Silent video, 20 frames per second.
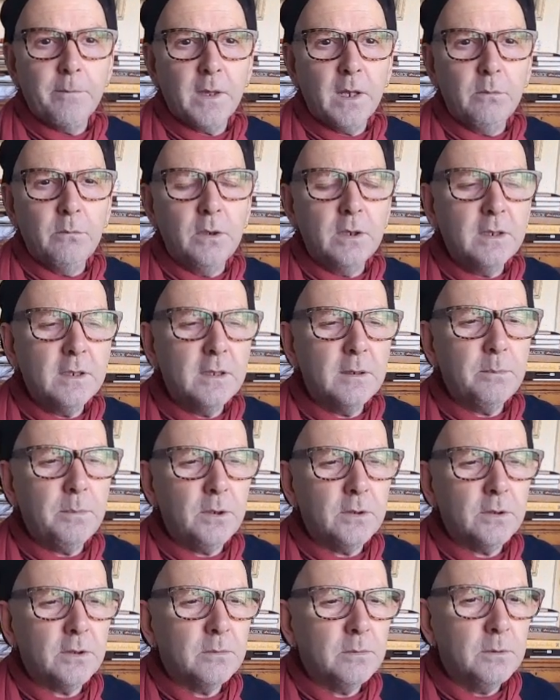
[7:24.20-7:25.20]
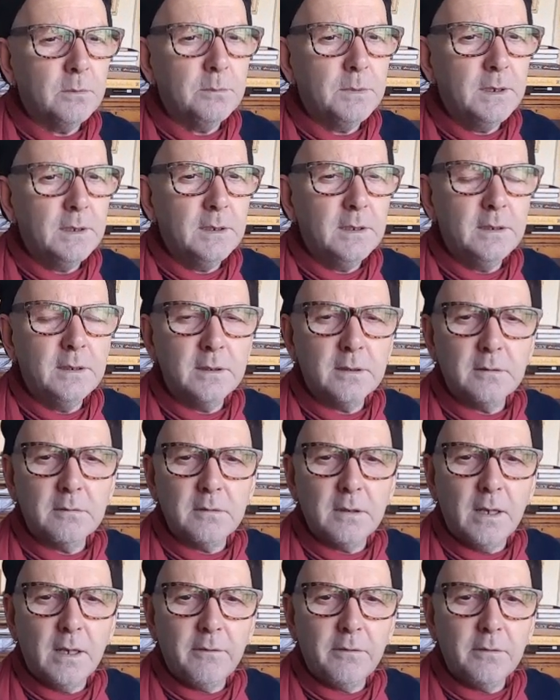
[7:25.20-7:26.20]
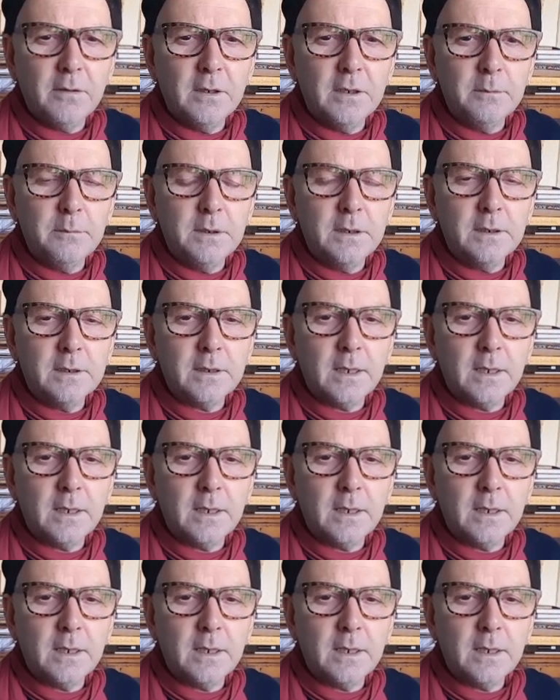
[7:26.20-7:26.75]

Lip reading: And one of the possible meanings of Nephilim